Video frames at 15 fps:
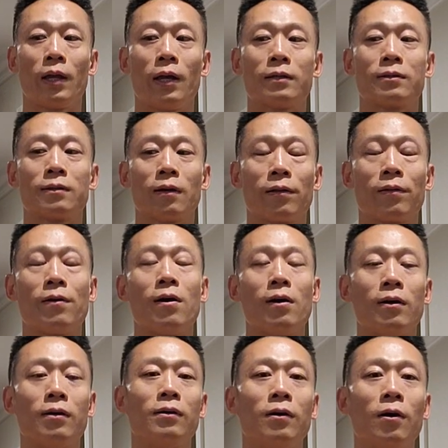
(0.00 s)
it's the
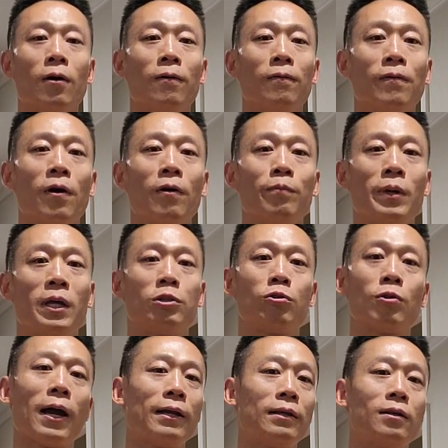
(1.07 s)
thought of, of me
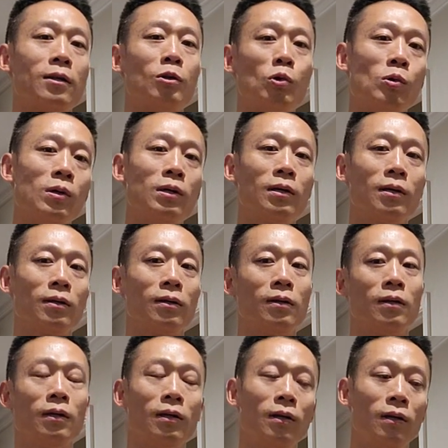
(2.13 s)
trying to do it.
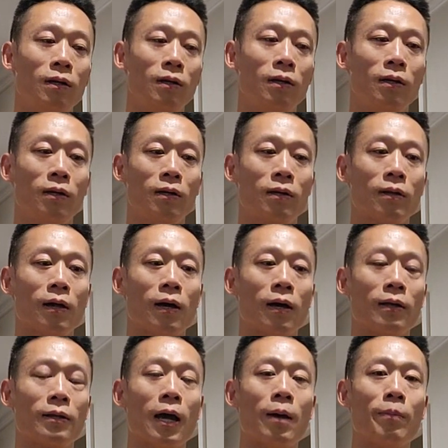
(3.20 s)

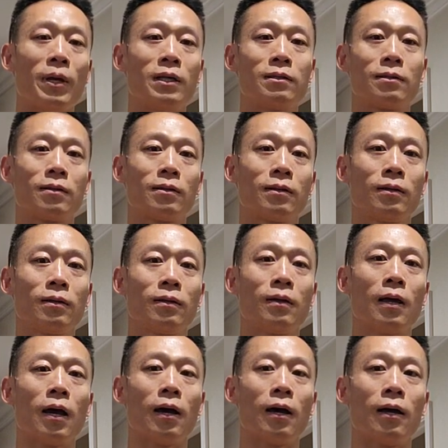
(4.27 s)
That that means
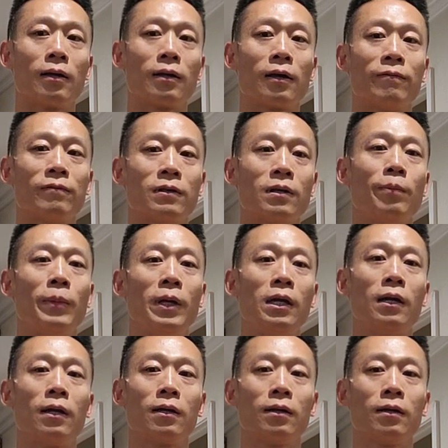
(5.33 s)
that gives it
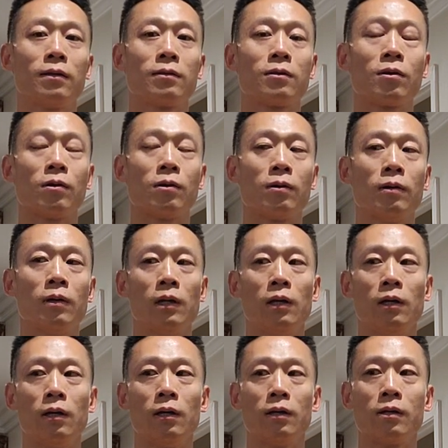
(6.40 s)
meaning. So,
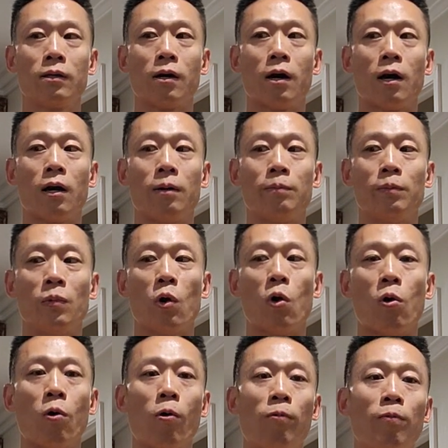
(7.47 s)
uh,
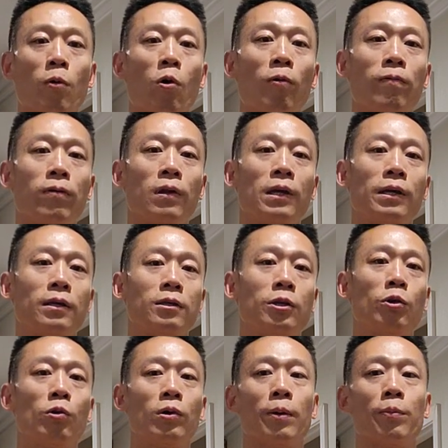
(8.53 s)
oh, ho hopefully
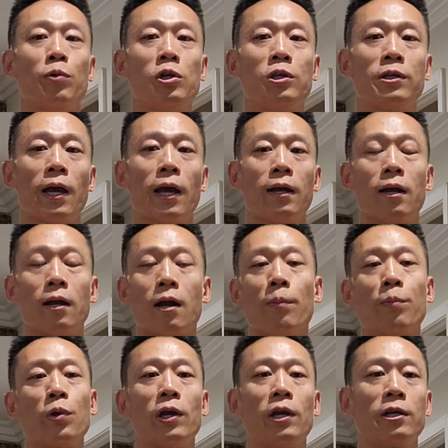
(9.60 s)
she would appreciate it.
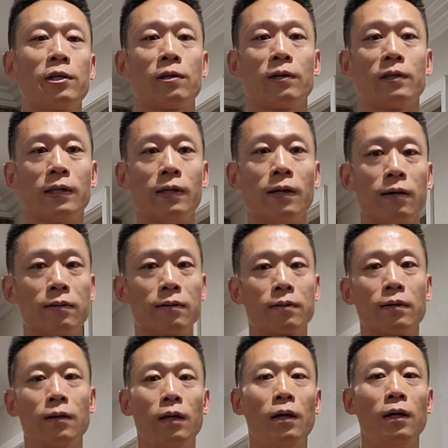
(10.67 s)
I'm pretty sure she does.
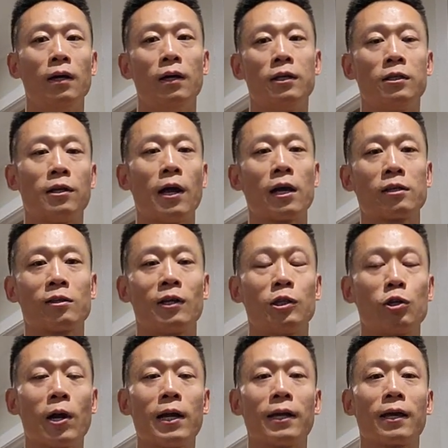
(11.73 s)
She actually
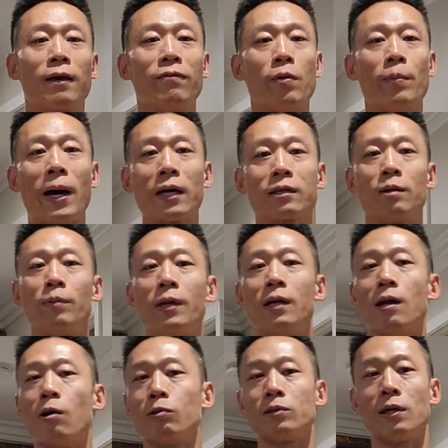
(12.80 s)
tried to give it back to me, and
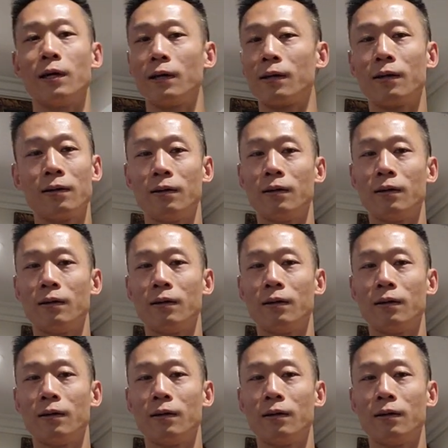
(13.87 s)
I was like,